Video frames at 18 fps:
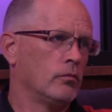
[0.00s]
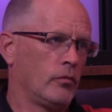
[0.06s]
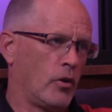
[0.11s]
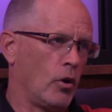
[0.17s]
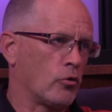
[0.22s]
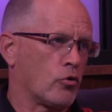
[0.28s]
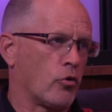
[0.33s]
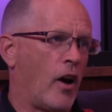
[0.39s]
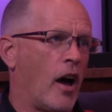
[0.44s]

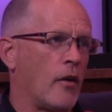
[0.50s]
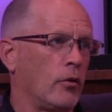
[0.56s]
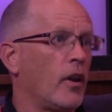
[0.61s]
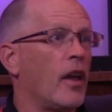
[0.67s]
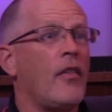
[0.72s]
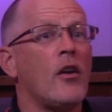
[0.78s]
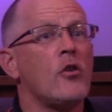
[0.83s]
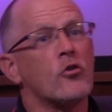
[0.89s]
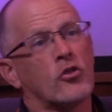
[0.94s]
They'll travel,
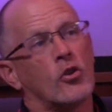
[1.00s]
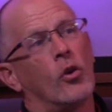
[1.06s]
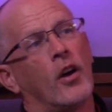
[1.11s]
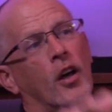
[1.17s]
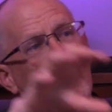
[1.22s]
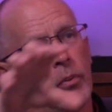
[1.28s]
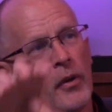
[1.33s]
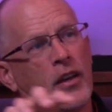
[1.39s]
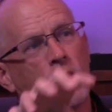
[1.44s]
and then you still
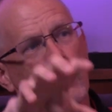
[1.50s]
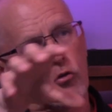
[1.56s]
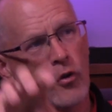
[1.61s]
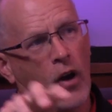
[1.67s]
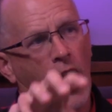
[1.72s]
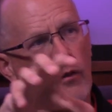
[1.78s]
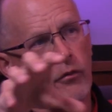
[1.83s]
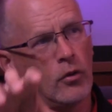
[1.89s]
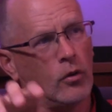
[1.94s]
got to pay your travel.